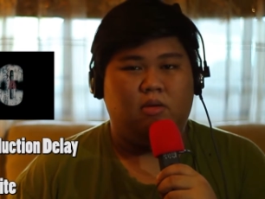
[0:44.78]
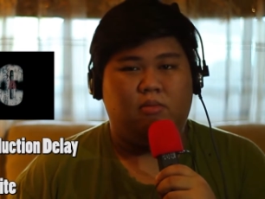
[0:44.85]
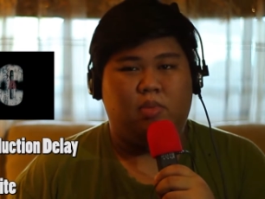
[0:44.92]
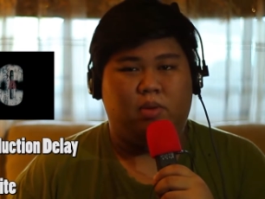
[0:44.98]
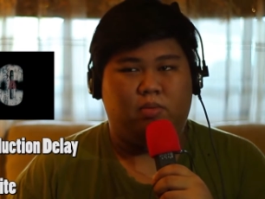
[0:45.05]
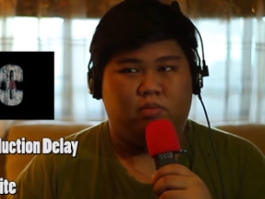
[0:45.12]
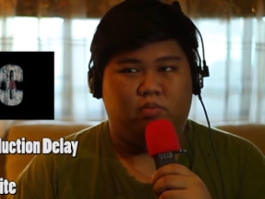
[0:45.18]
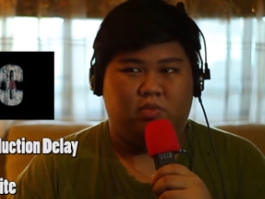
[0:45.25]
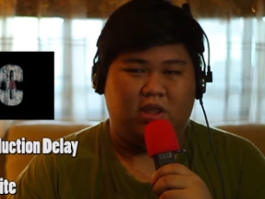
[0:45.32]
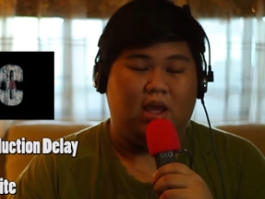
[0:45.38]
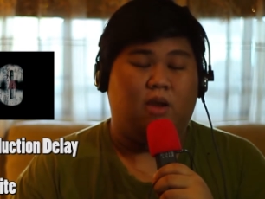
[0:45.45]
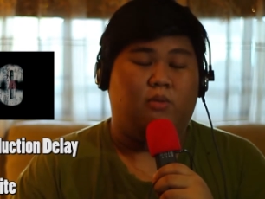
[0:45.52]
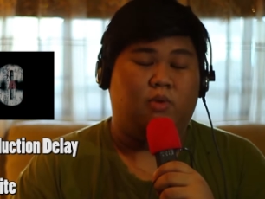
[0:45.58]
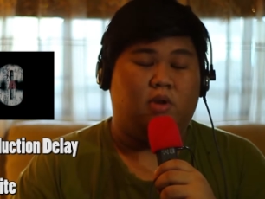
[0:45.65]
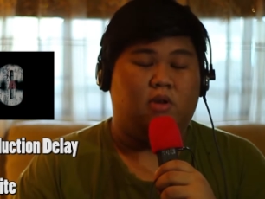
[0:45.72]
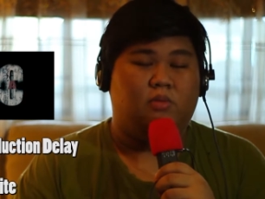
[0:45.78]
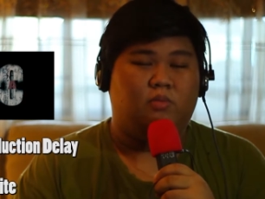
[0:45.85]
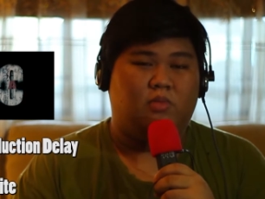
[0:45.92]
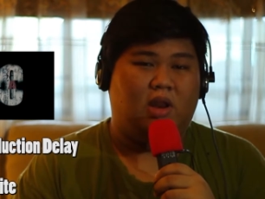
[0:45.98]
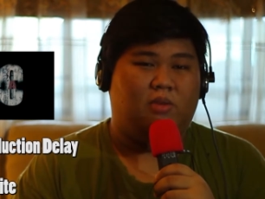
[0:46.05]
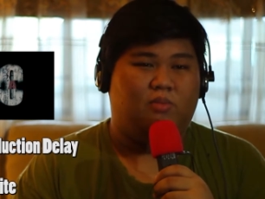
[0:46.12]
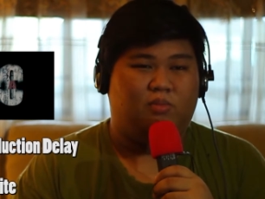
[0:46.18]
But yeah, we're gonna
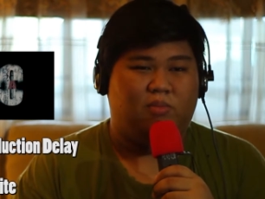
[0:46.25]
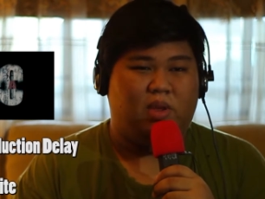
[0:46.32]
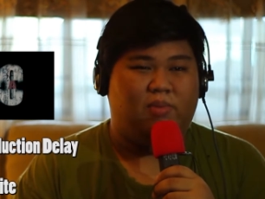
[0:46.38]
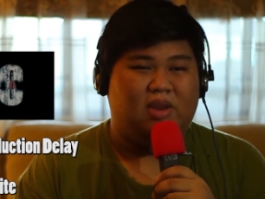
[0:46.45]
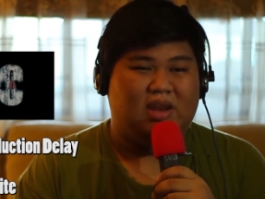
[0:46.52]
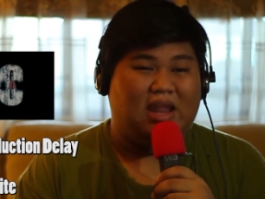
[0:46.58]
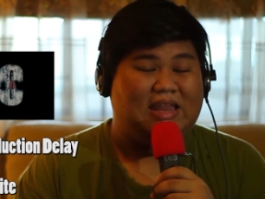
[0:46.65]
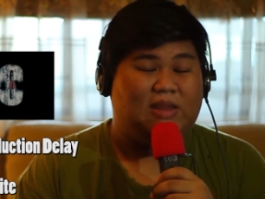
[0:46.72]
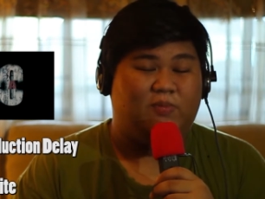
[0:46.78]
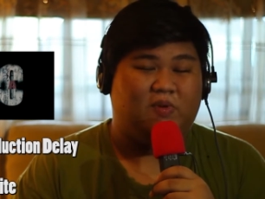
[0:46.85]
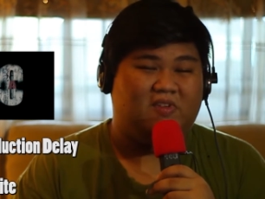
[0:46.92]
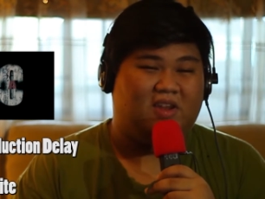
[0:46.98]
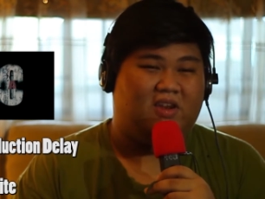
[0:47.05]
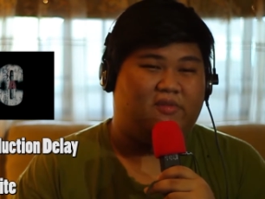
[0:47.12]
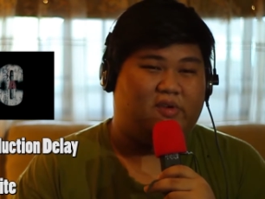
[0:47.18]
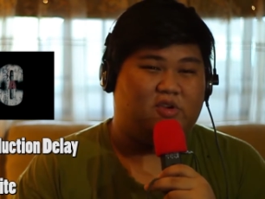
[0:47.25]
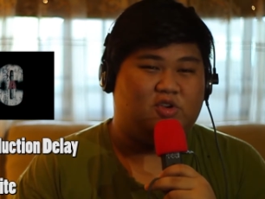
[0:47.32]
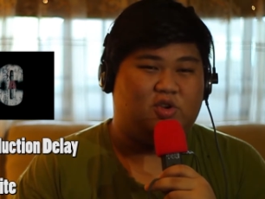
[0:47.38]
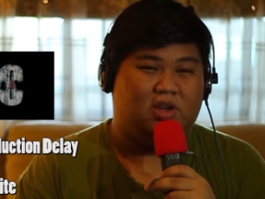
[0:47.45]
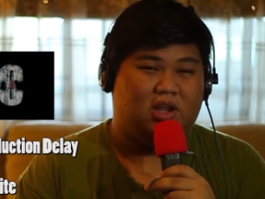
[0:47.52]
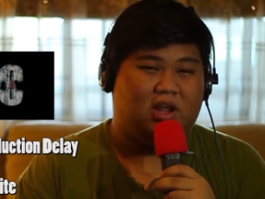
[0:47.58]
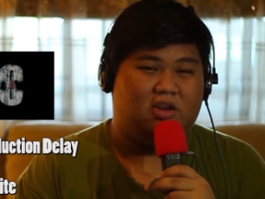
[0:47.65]
like maybe ninety percent of our
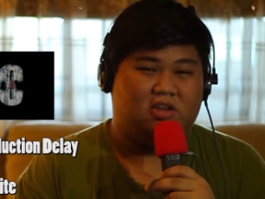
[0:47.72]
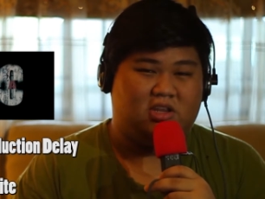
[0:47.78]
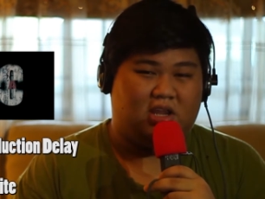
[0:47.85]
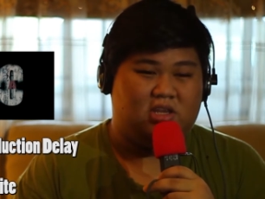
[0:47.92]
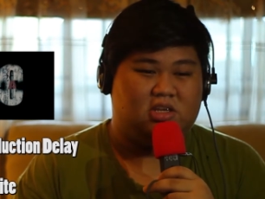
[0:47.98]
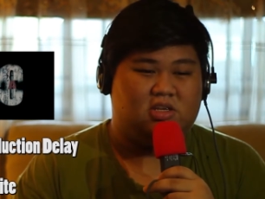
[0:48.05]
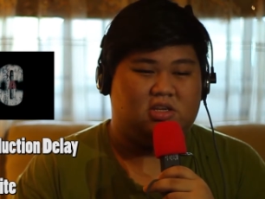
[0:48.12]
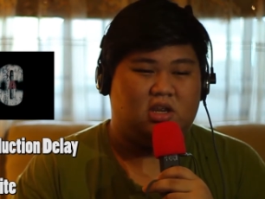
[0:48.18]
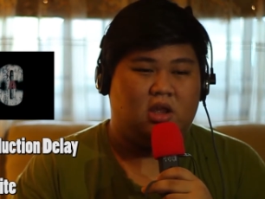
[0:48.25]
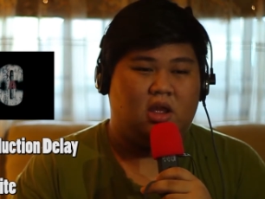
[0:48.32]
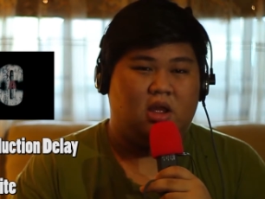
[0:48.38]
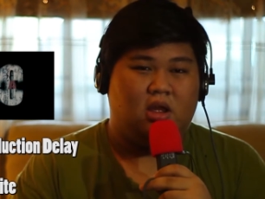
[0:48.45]
shooting gotta change.